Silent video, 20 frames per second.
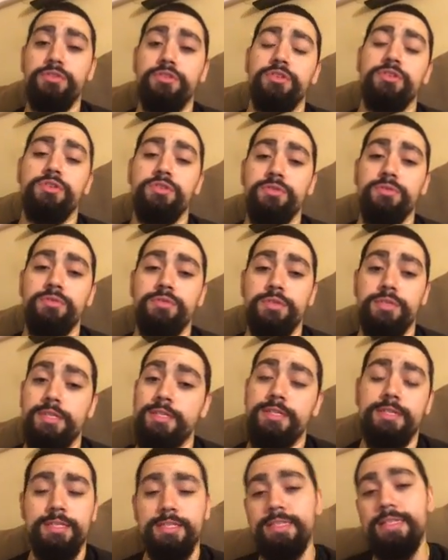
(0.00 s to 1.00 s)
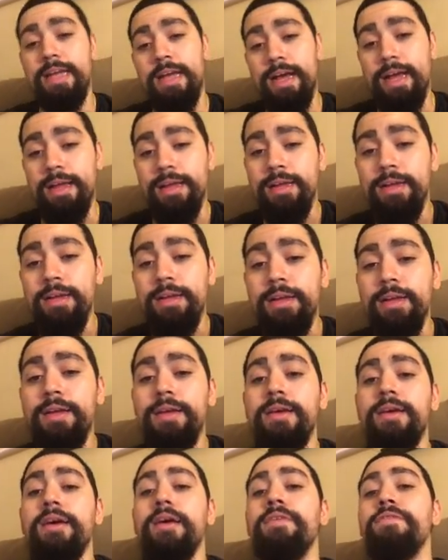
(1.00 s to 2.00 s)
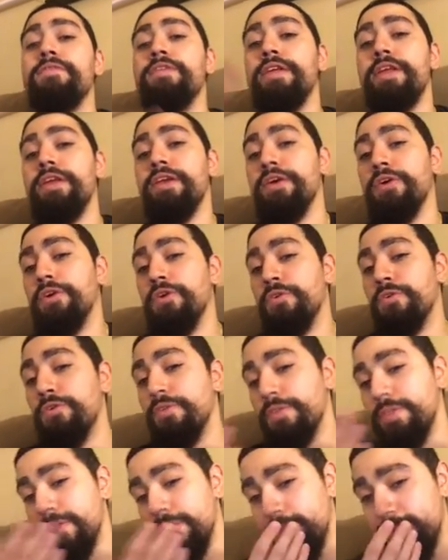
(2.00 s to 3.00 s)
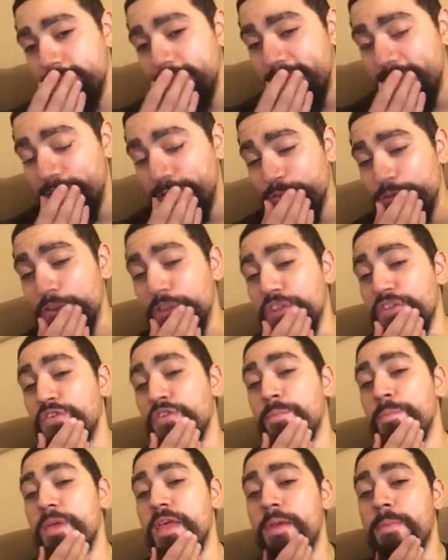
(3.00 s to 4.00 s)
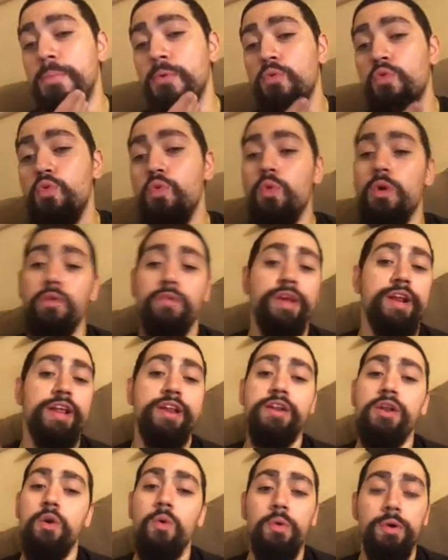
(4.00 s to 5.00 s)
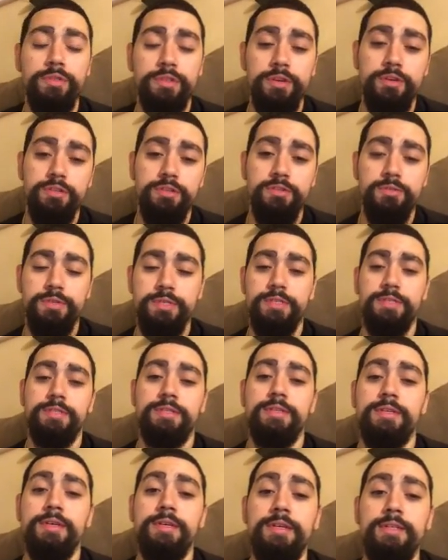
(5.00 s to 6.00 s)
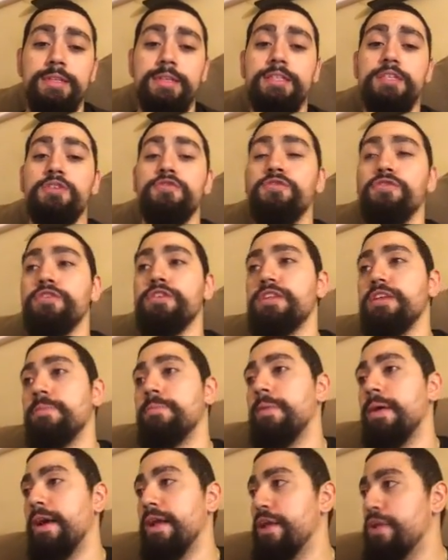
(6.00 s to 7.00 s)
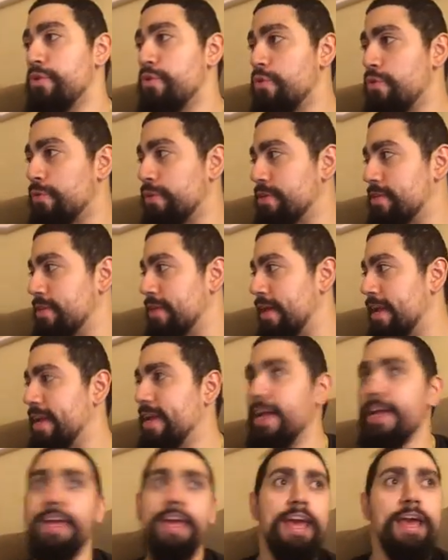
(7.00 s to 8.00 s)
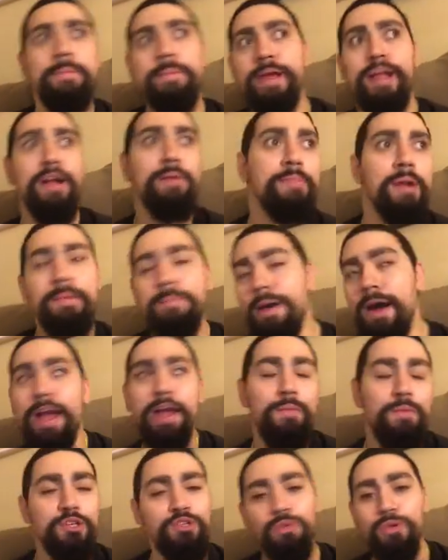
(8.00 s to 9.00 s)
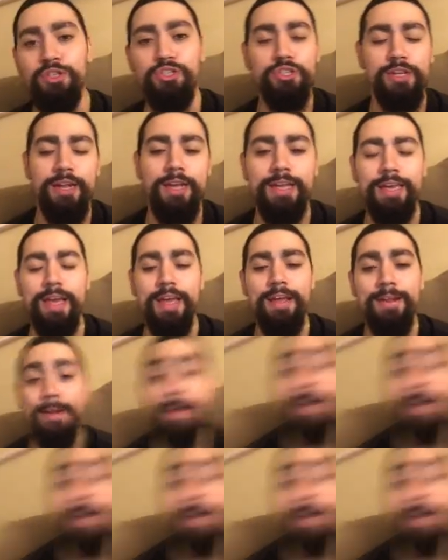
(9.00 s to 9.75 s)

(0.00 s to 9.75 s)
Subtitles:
to use. This is not a video that's really for people who already know what they're doing. This is for somebody who is like, I can't make up my mind, which one should I get?